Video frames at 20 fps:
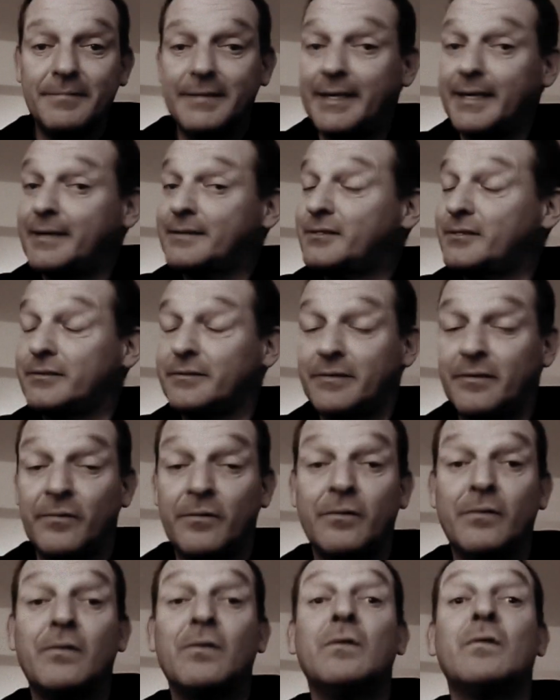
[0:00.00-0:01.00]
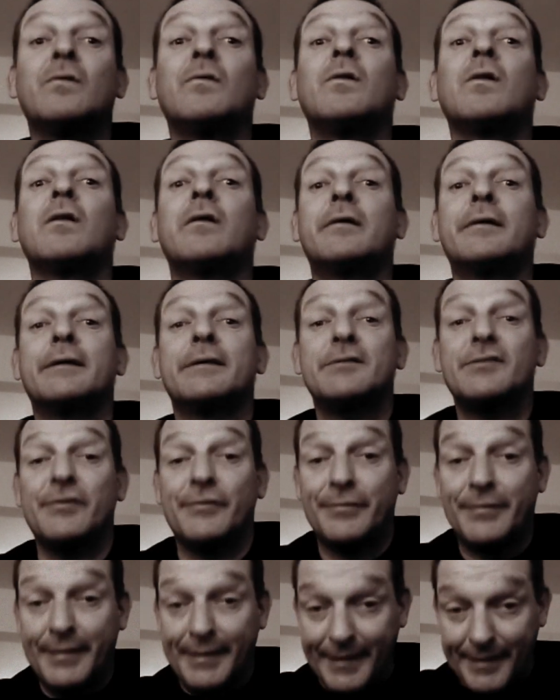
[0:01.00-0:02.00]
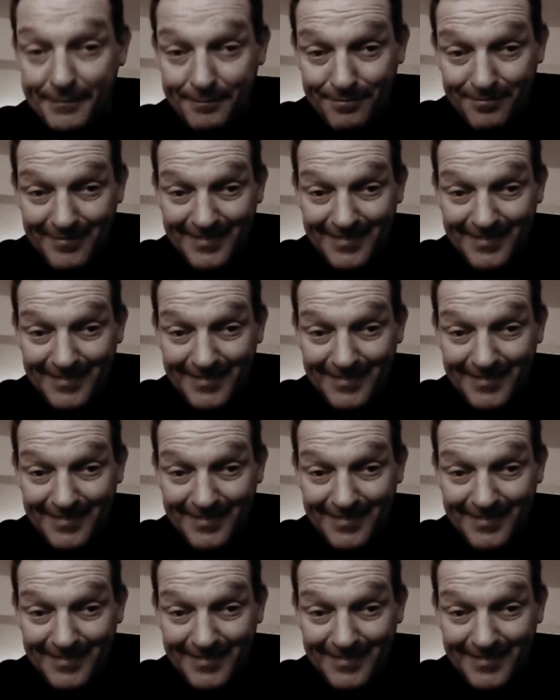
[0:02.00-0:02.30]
that's an whole other story.